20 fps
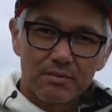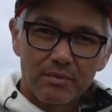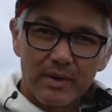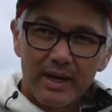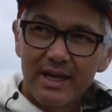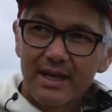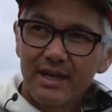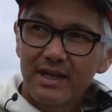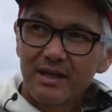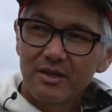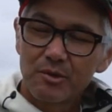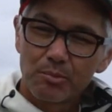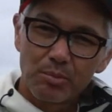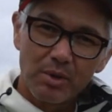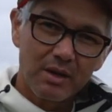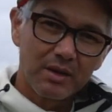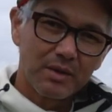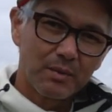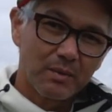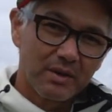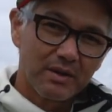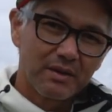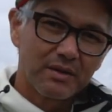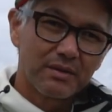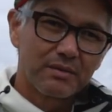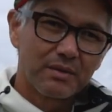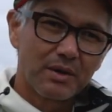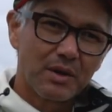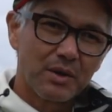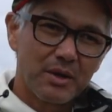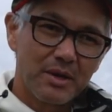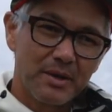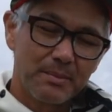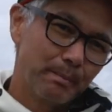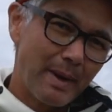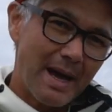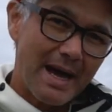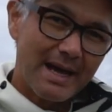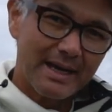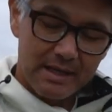raining, you'll probably want to throw it
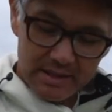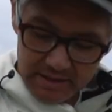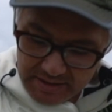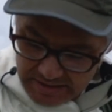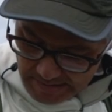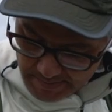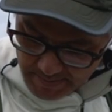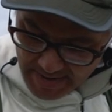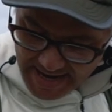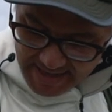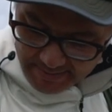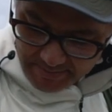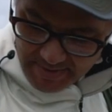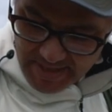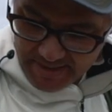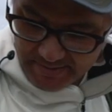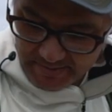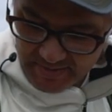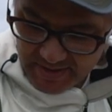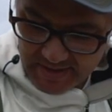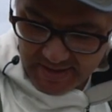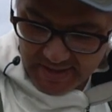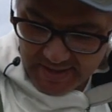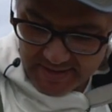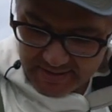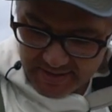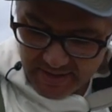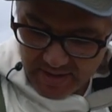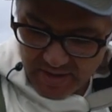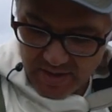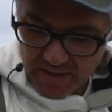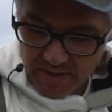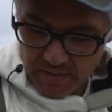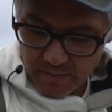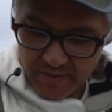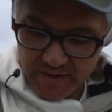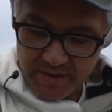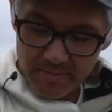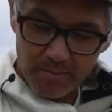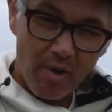back into your backpack because
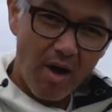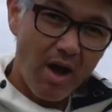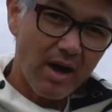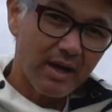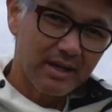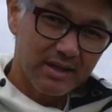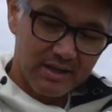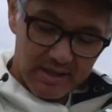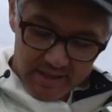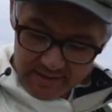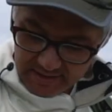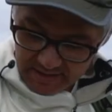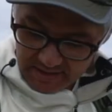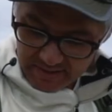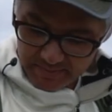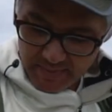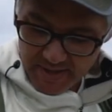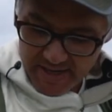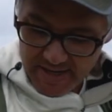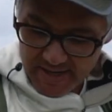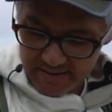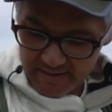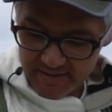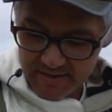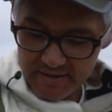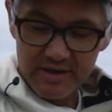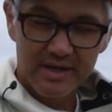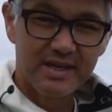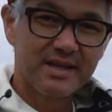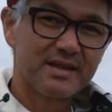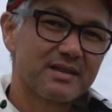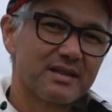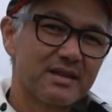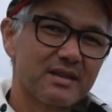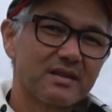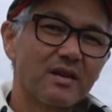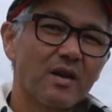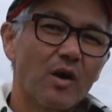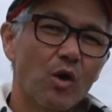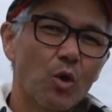when the pocket does expand, there is
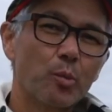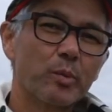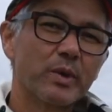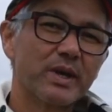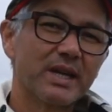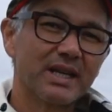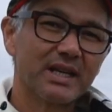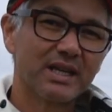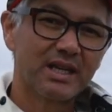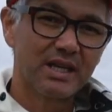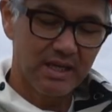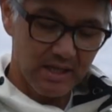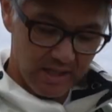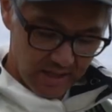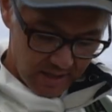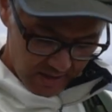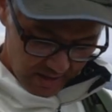this opening here.